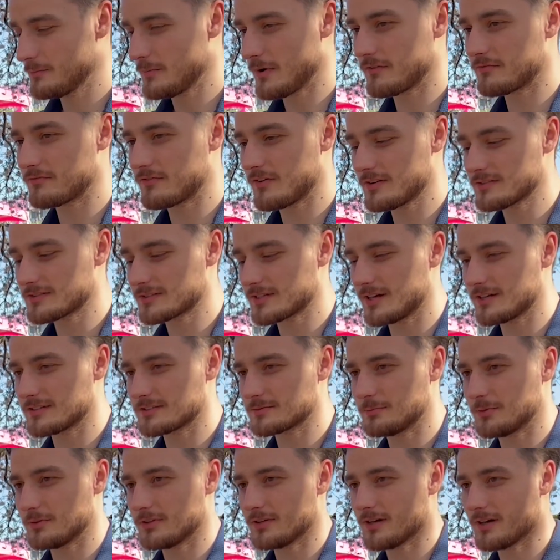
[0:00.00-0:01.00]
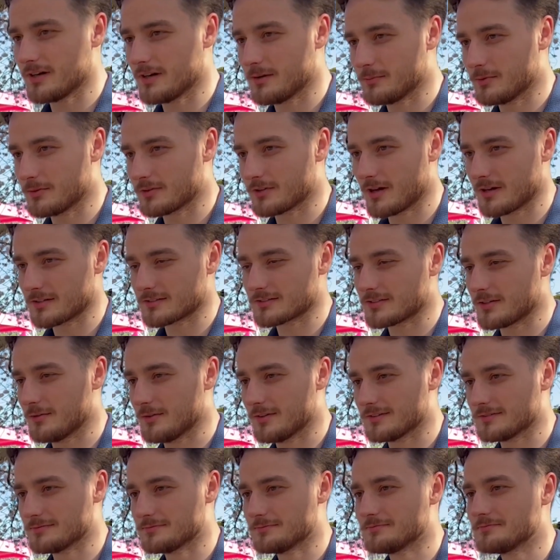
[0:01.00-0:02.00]
My friend's got his bull uh, bulldog
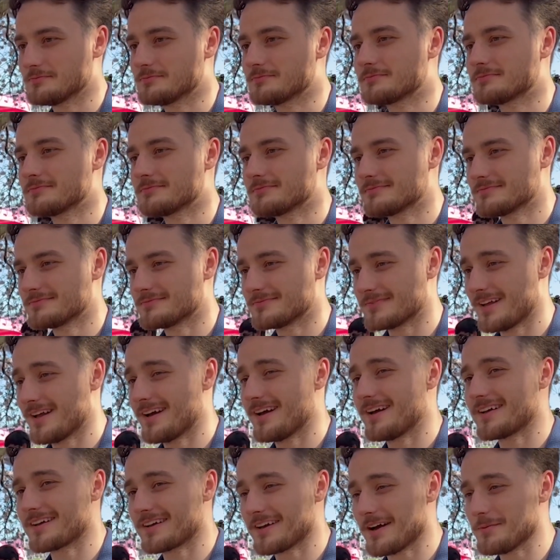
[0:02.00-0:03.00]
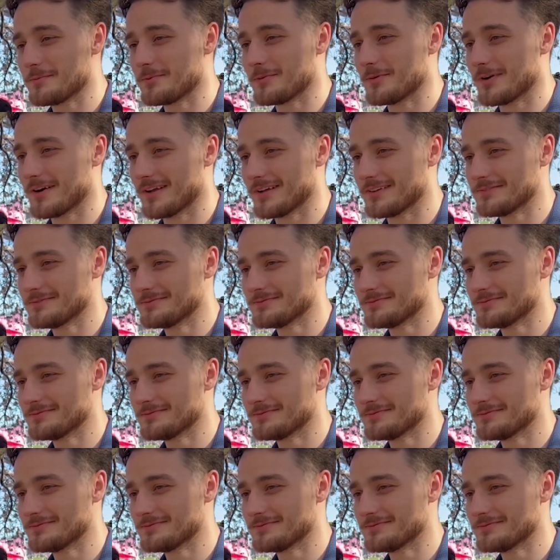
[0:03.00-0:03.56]
stolen. Yeah, yeah. gunpoint.